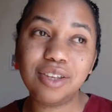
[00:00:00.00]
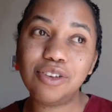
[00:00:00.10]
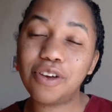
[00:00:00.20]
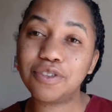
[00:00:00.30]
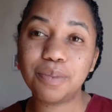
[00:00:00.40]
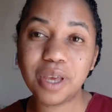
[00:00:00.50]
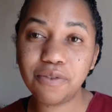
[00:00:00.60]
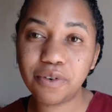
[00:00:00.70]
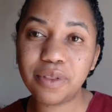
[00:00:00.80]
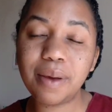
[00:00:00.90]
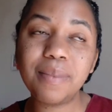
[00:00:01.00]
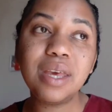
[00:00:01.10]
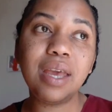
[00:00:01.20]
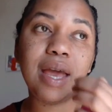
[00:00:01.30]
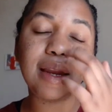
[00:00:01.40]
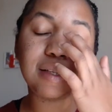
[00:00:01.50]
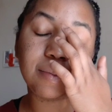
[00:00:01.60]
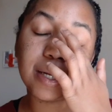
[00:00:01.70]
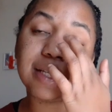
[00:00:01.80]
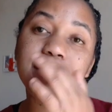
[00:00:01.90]
You have to pay for them. And as
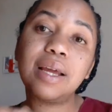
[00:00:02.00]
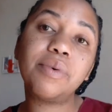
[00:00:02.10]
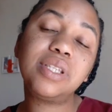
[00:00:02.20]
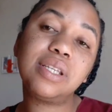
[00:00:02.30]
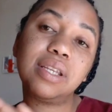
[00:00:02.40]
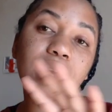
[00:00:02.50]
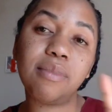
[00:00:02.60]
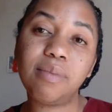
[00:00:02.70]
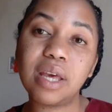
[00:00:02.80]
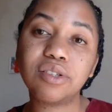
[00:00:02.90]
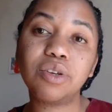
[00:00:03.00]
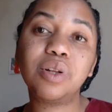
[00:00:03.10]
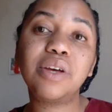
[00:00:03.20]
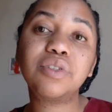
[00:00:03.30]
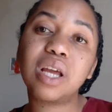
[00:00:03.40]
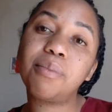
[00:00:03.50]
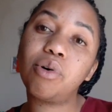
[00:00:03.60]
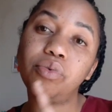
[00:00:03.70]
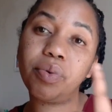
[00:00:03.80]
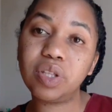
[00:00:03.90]
well as they are written in Namibia. So you'll have to come
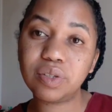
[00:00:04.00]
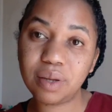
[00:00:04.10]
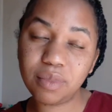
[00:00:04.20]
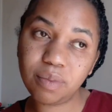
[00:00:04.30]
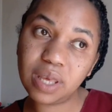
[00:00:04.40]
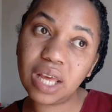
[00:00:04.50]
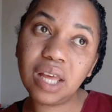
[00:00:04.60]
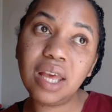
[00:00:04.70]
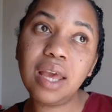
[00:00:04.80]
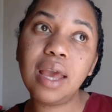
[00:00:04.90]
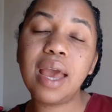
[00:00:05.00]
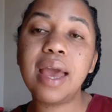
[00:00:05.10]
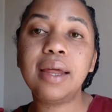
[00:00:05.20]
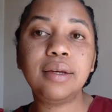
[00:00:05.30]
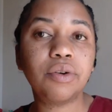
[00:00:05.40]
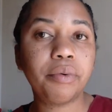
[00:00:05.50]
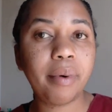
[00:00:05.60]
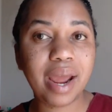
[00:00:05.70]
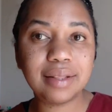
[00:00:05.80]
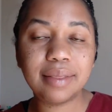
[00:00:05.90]
all the way to Namibia and
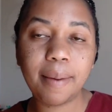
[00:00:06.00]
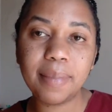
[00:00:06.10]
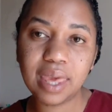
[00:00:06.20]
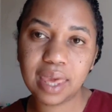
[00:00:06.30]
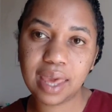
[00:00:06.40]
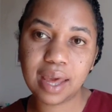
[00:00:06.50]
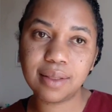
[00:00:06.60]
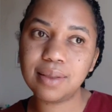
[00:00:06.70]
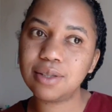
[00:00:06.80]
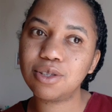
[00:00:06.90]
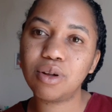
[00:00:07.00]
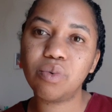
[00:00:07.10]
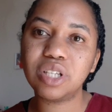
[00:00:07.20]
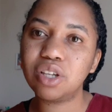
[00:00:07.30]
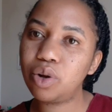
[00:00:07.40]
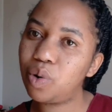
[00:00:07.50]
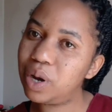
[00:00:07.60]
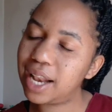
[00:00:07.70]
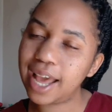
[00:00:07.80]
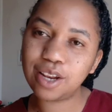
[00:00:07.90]
write them here. It's not written
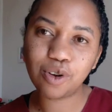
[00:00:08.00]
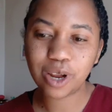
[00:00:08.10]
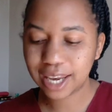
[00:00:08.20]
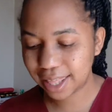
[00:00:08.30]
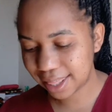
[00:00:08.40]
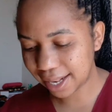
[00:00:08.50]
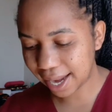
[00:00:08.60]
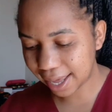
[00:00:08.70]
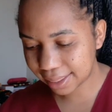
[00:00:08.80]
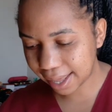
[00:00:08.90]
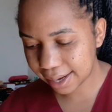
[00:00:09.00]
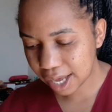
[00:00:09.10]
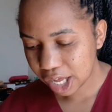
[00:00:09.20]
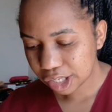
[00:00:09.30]
online or anything like that.